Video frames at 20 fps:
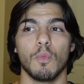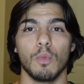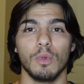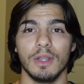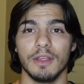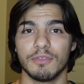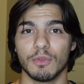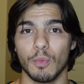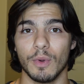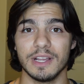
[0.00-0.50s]

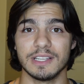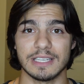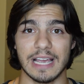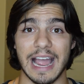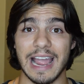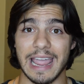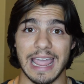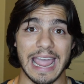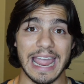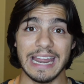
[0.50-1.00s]
lift weights.
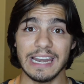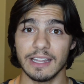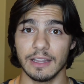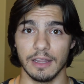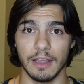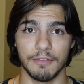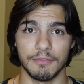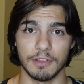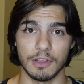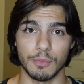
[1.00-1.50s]
I hated
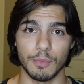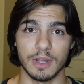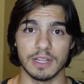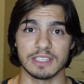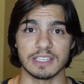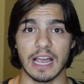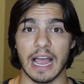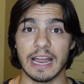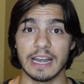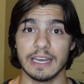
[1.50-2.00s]
lifting
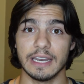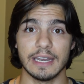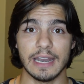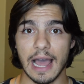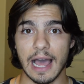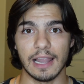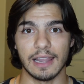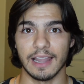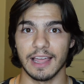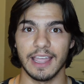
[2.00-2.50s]
weights. I did
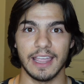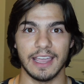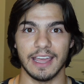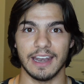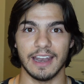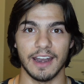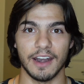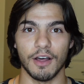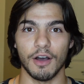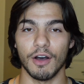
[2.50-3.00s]
not like it
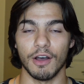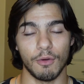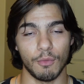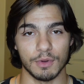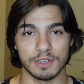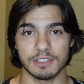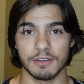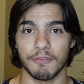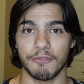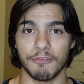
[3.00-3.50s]
at all. It
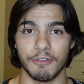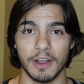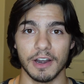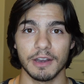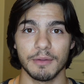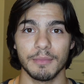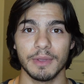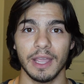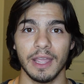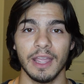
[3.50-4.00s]
wasn't fun
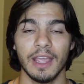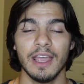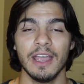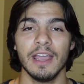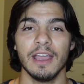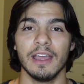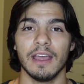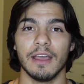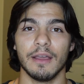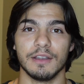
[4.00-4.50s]
to me.
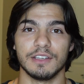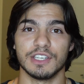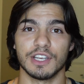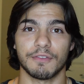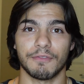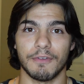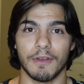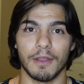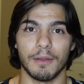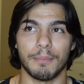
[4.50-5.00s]
It
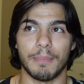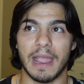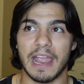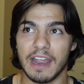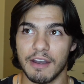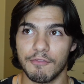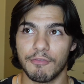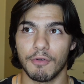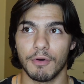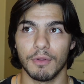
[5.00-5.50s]
just felt
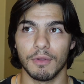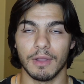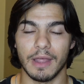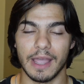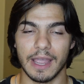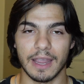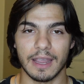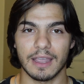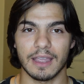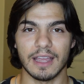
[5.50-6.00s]
painful.
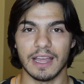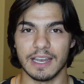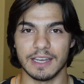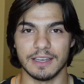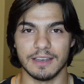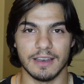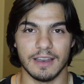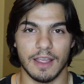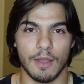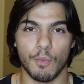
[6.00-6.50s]
Like
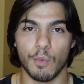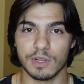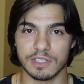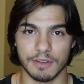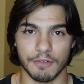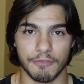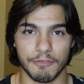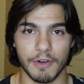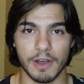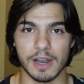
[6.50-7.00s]
it
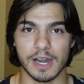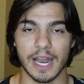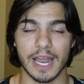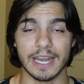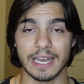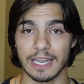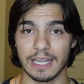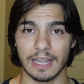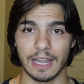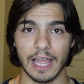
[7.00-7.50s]
wasn't fun. I
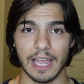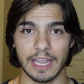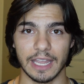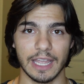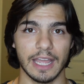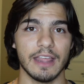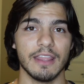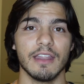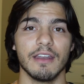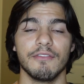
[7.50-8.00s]
didn't like
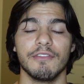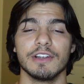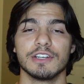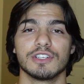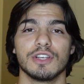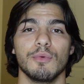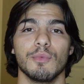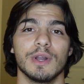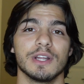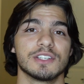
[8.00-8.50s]
it. And then
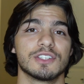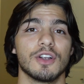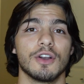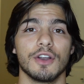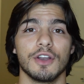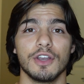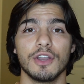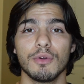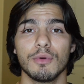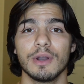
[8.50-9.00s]
eventually when I
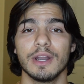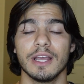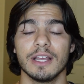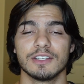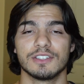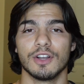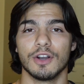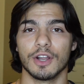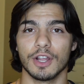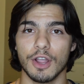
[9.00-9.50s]
started doing it and
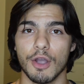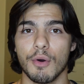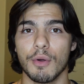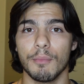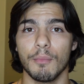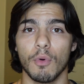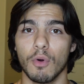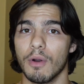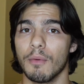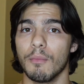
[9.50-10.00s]
started
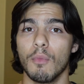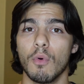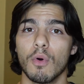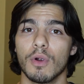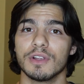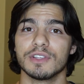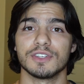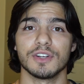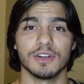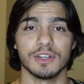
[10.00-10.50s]
going more and more
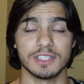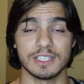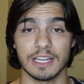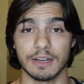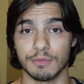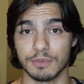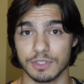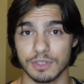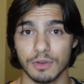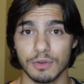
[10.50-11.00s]
and started
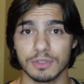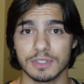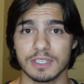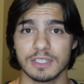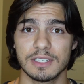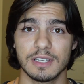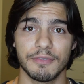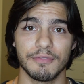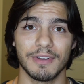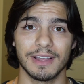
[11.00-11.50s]
seeing results
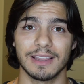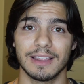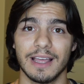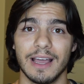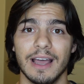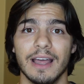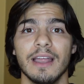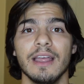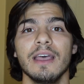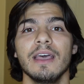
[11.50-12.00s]
and stuff like
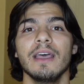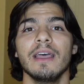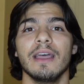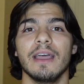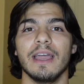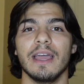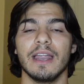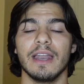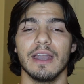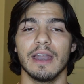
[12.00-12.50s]
that,
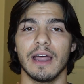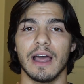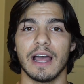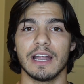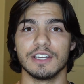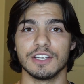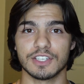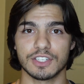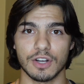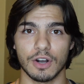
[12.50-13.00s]
and I
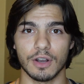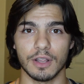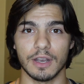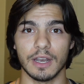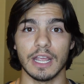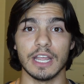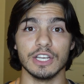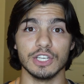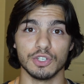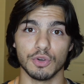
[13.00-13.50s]
just started
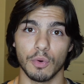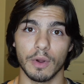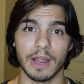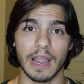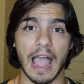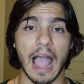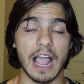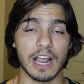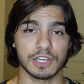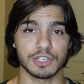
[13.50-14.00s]
enjoying
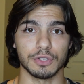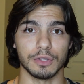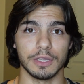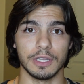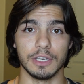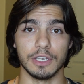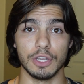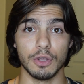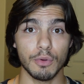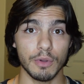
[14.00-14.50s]
actually
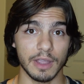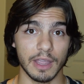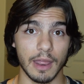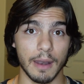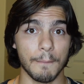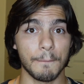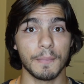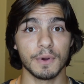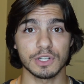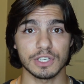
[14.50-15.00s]
doing it
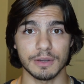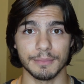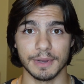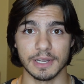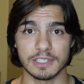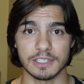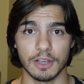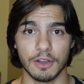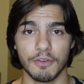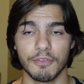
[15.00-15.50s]
and pushing
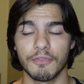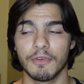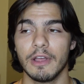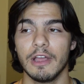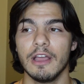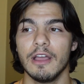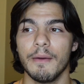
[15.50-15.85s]
myself.